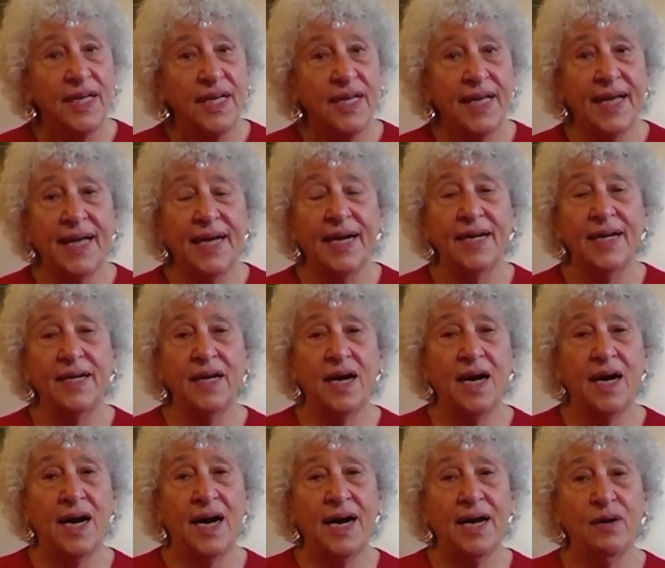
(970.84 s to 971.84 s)
And
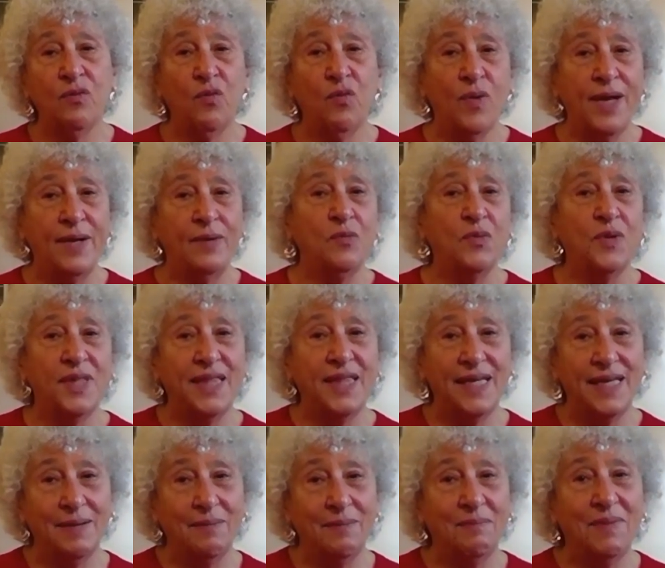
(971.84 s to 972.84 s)
I went with
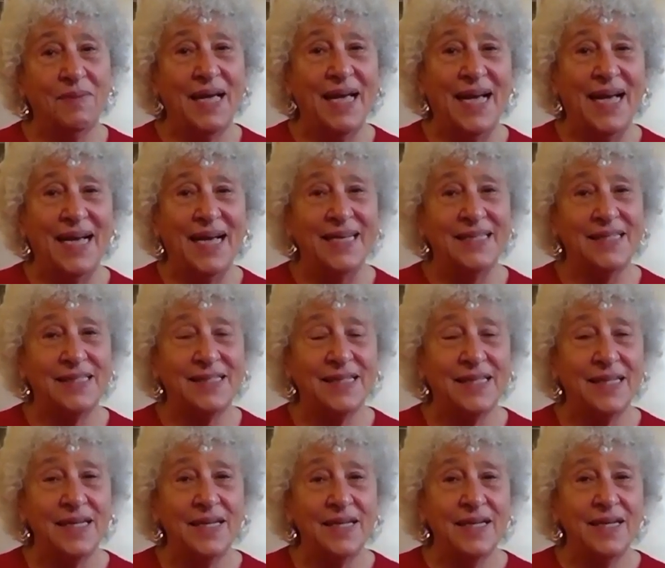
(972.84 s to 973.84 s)
him as
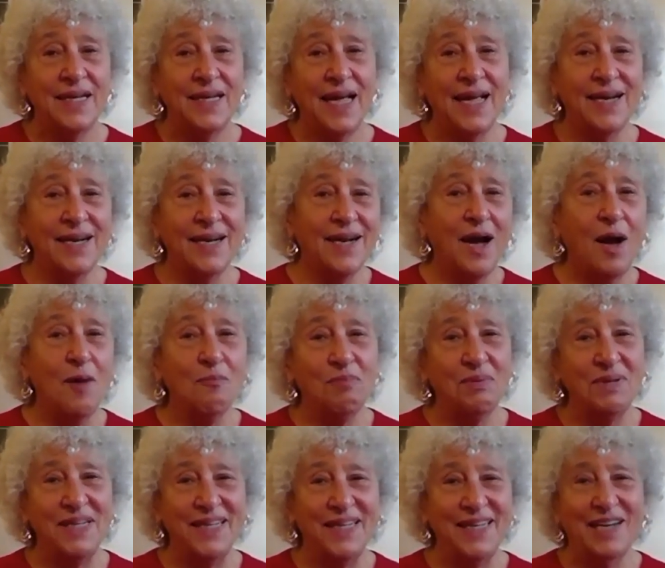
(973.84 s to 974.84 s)
an
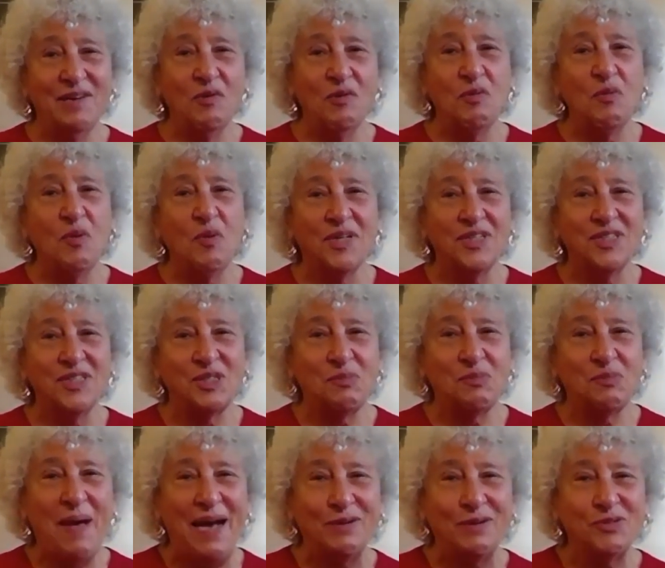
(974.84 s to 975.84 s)
accompanying, we weren't
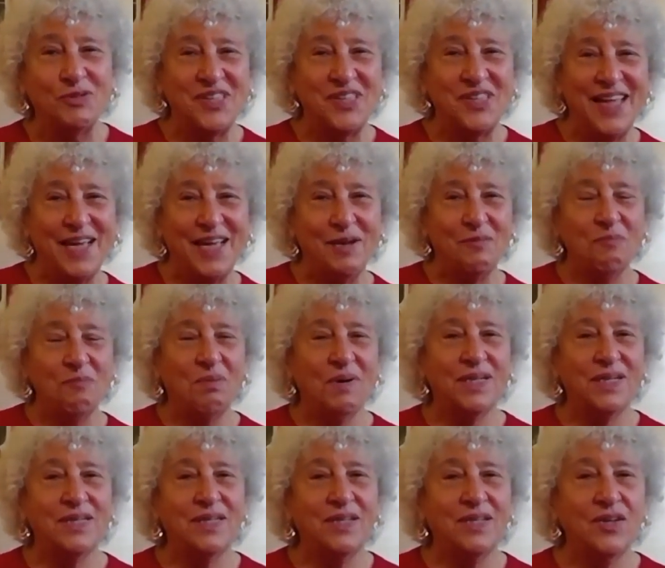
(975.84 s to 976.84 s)
spouse then,
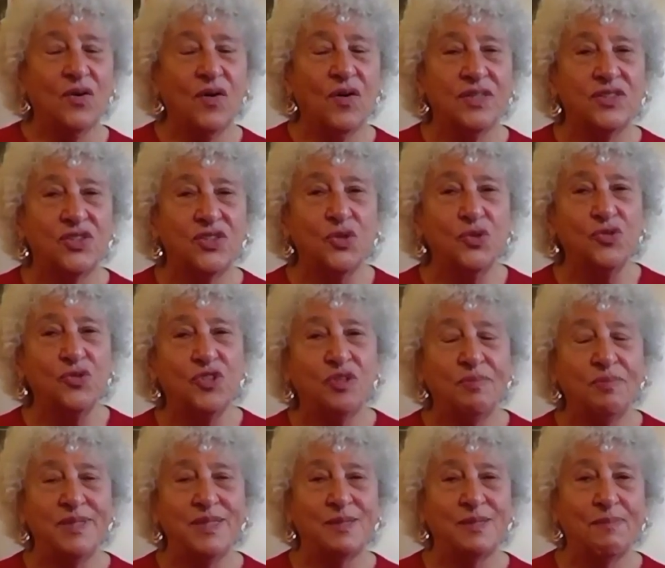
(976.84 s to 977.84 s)
but you know, a
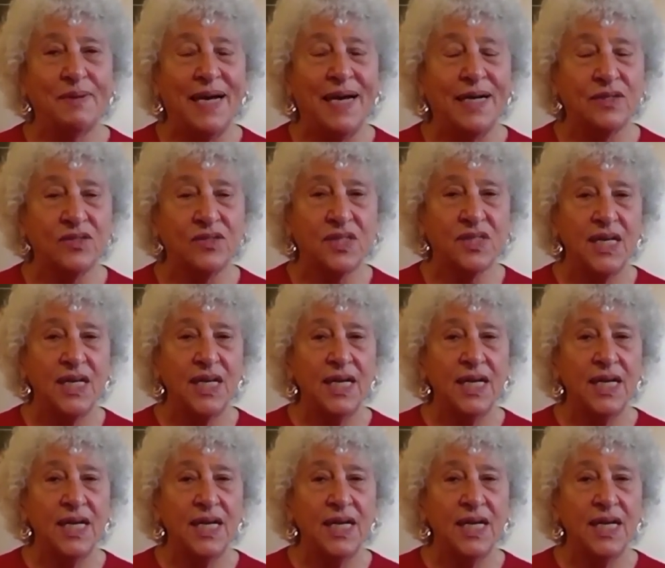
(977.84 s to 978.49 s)
soon-to-be spouse.